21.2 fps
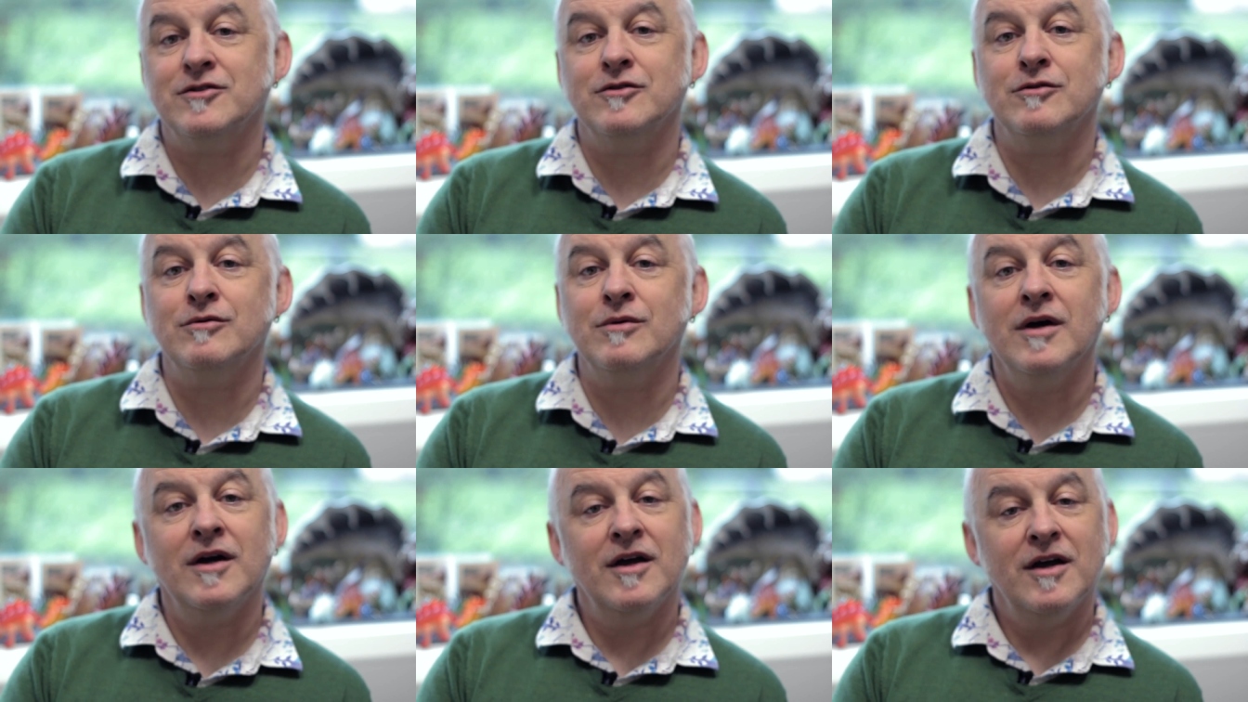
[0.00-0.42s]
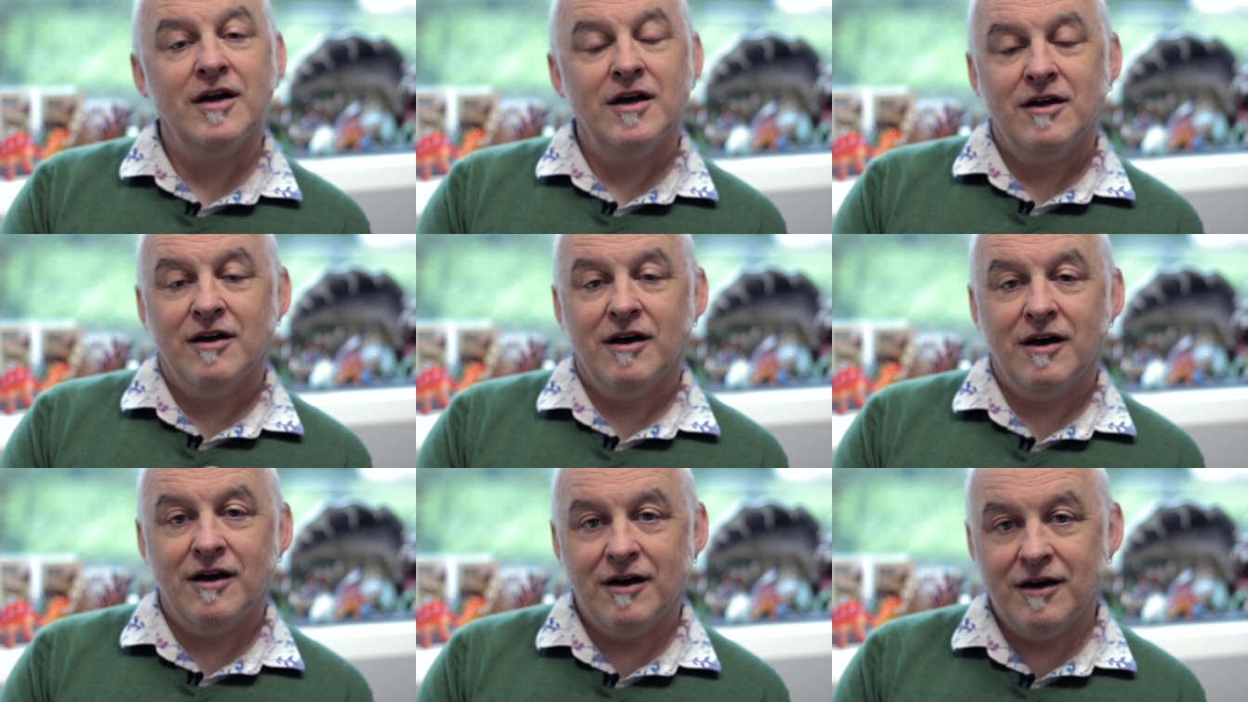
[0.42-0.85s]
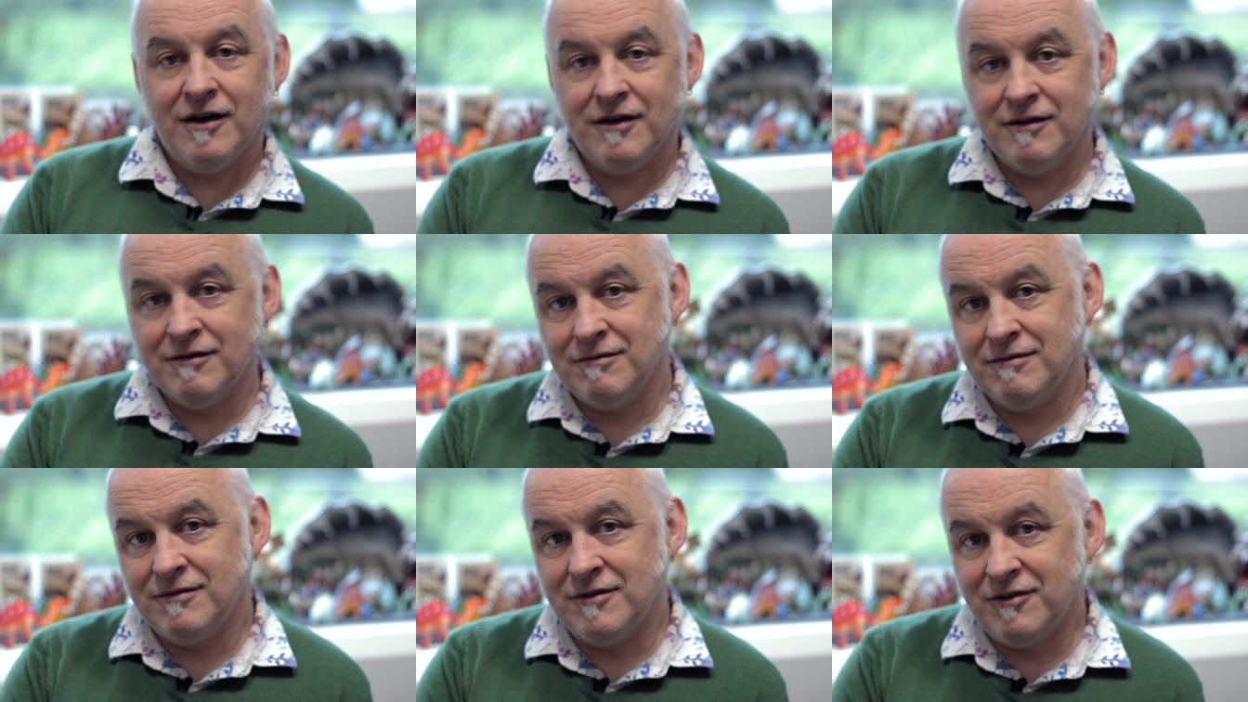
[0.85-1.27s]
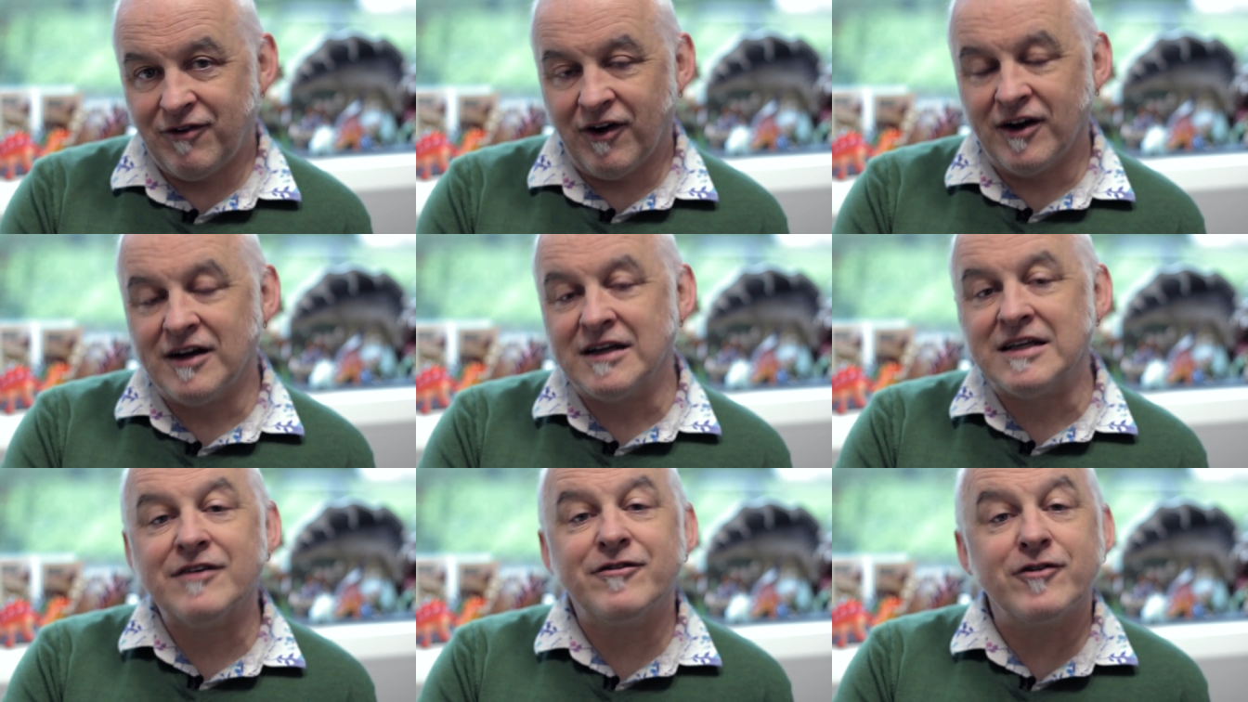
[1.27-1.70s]
to uh, the
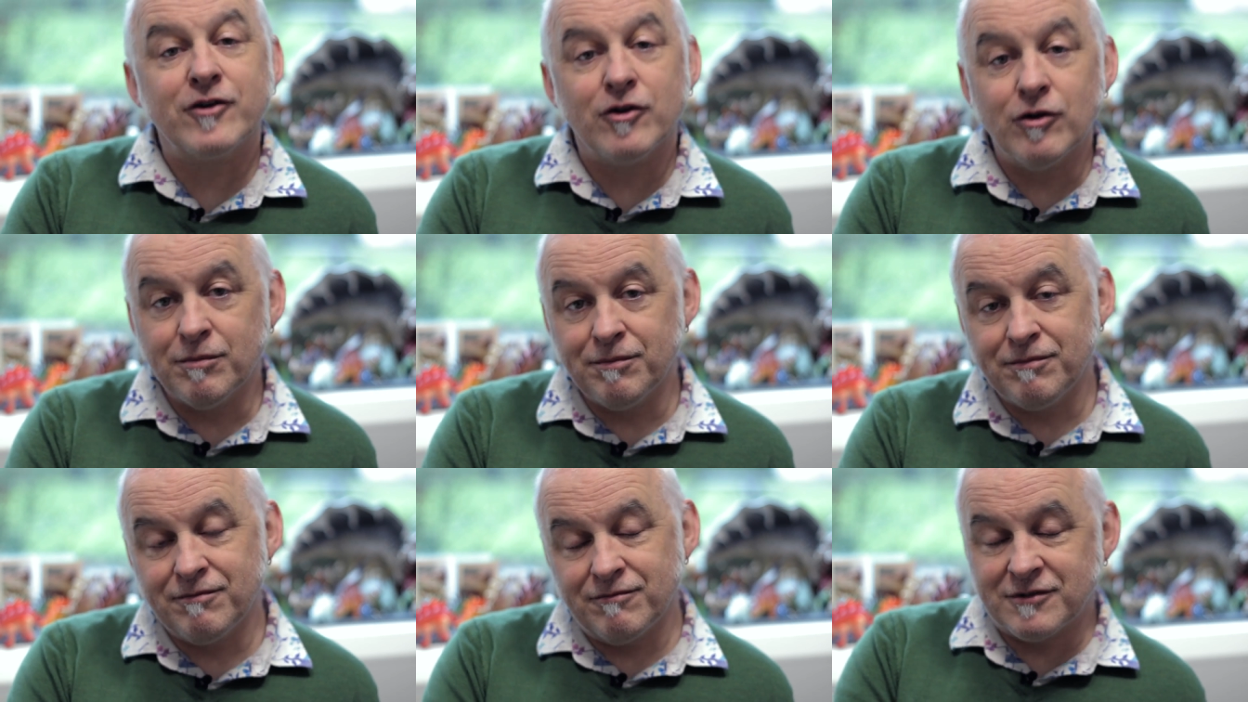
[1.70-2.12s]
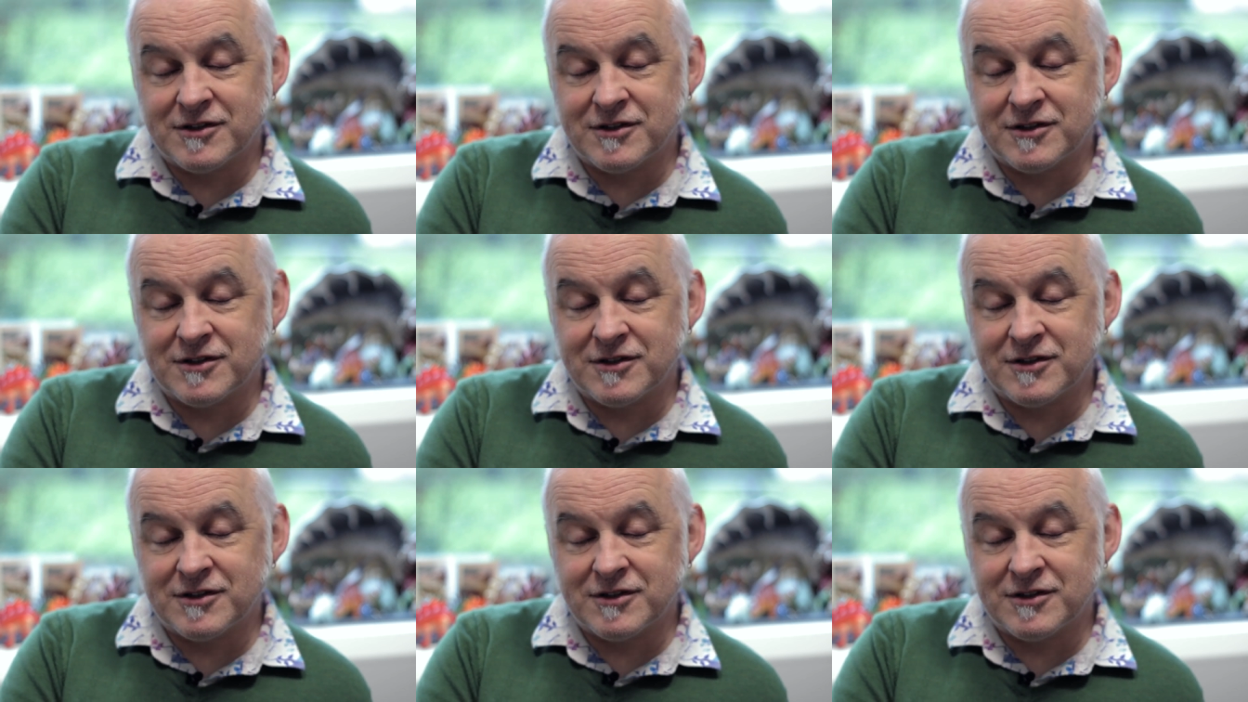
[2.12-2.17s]
very difficult